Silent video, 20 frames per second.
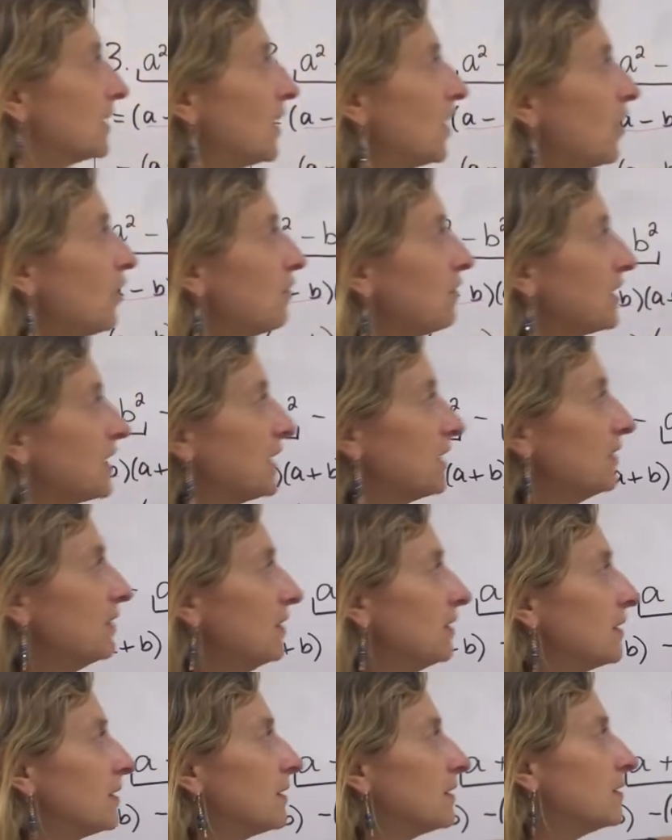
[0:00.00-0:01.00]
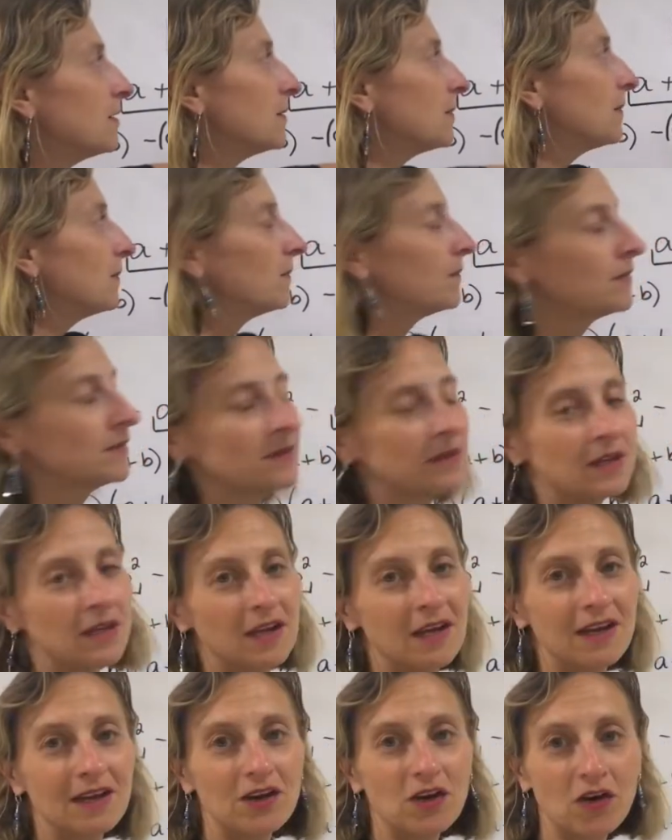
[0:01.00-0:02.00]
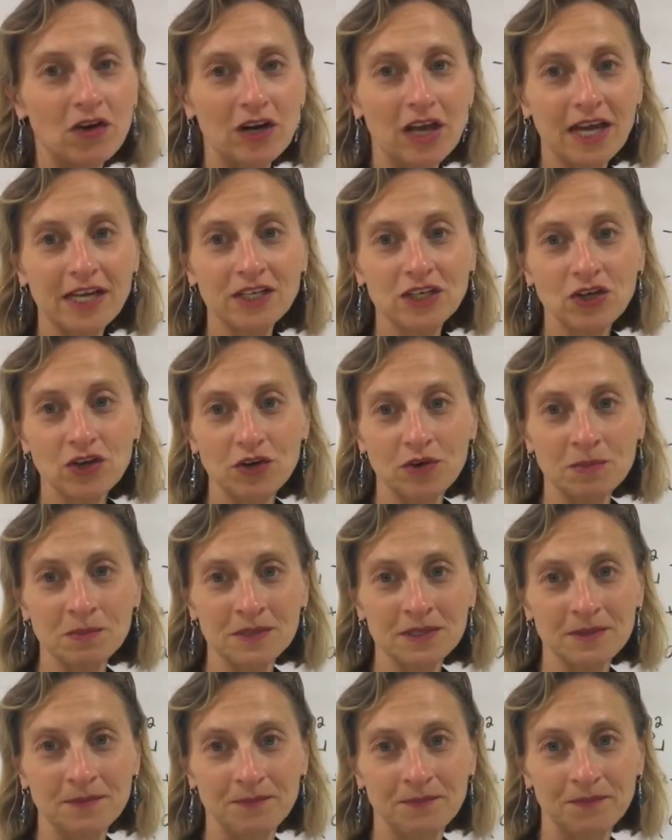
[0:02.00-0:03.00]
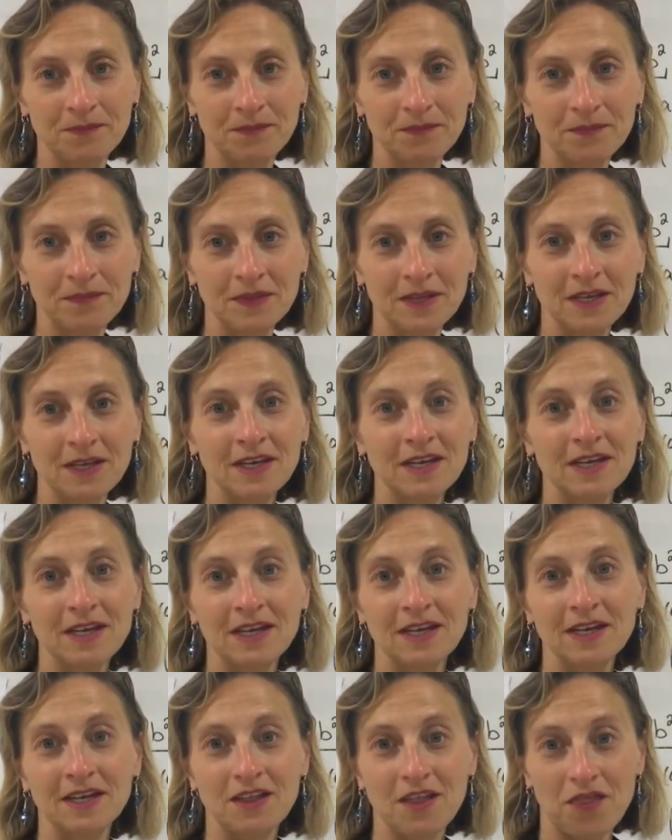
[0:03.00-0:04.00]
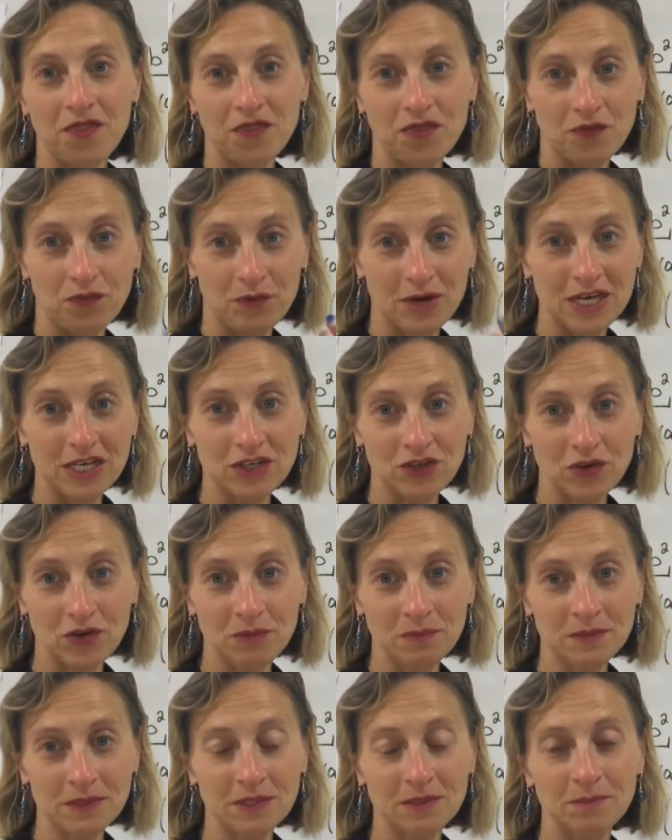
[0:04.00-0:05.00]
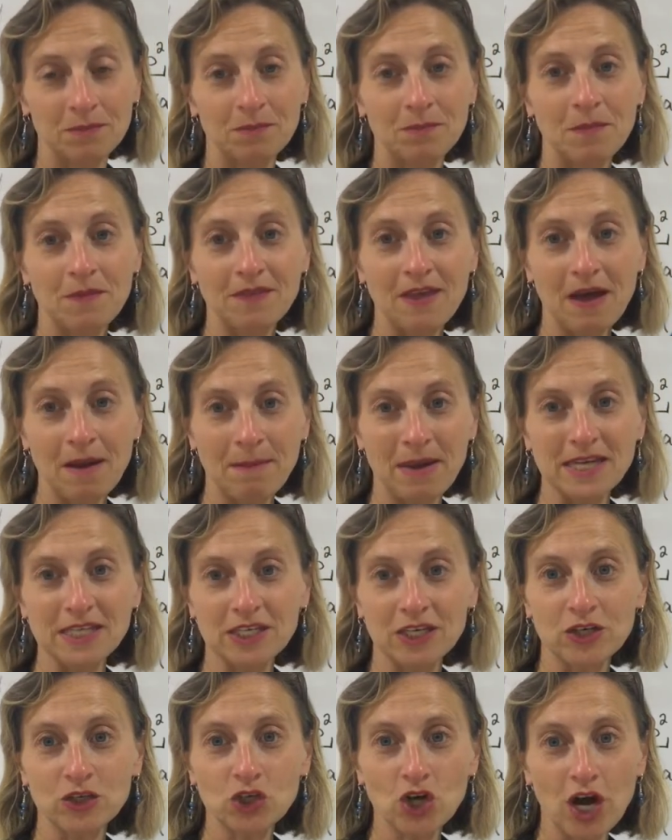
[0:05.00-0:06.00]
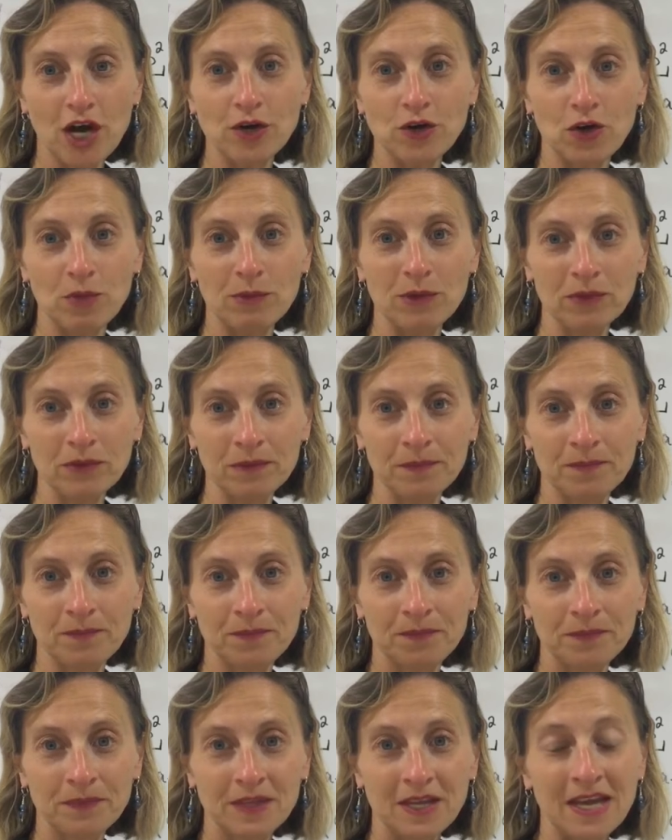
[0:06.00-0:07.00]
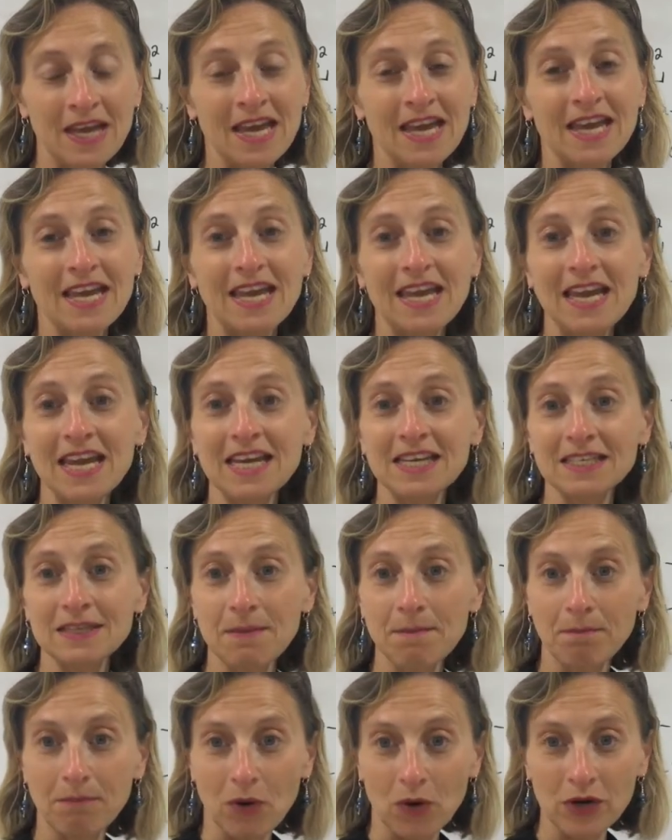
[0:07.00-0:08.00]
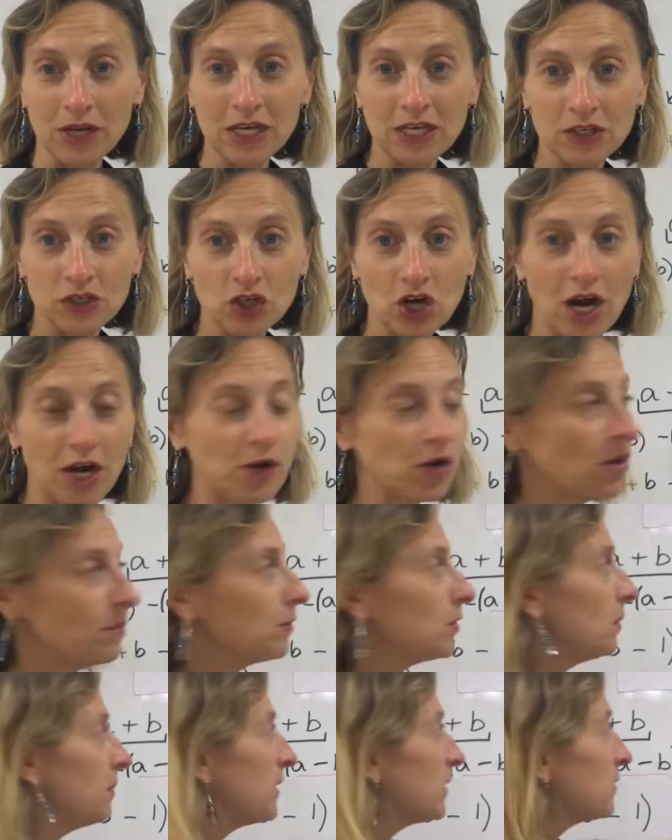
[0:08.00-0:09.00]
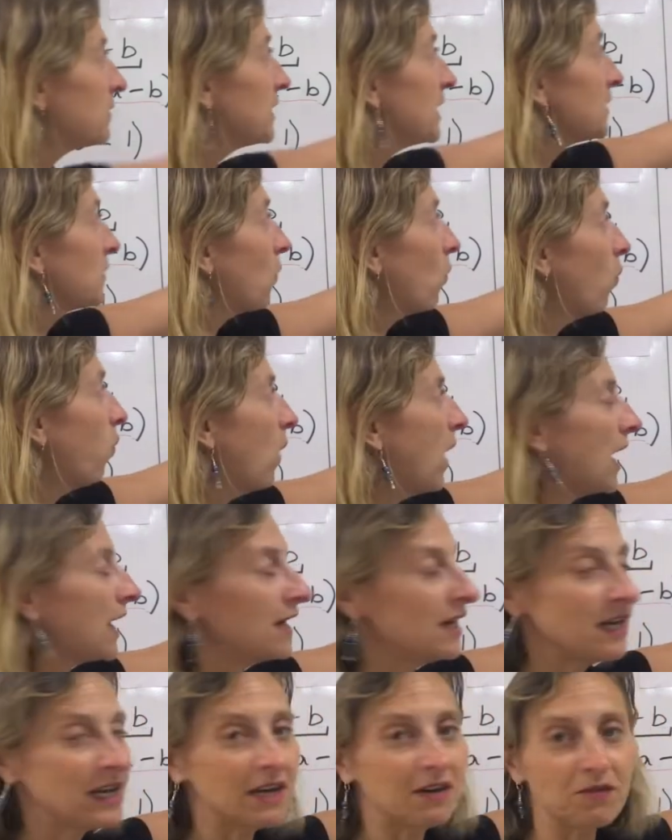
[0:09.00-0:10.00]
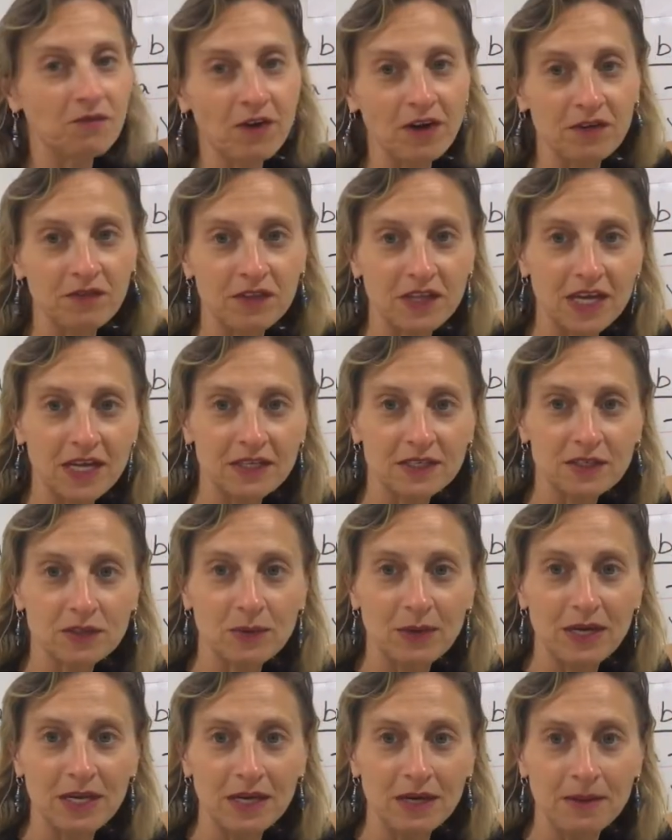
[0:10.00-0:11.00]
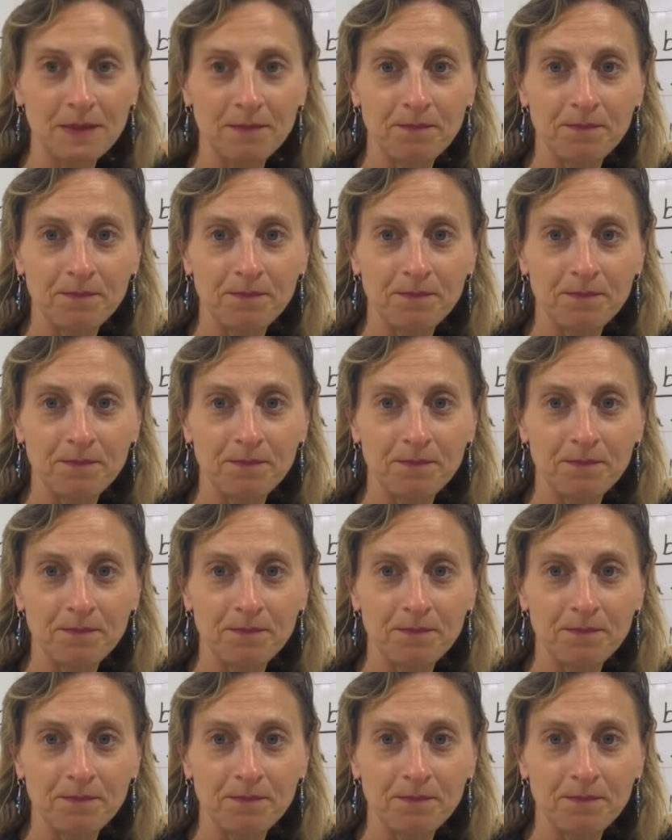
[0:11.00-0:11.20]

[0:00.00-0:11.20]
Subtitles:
Over here, no like terms. 3 terms, that makes it a trinomial. It's a monic trinomial because there's a 1 in front of the x squared.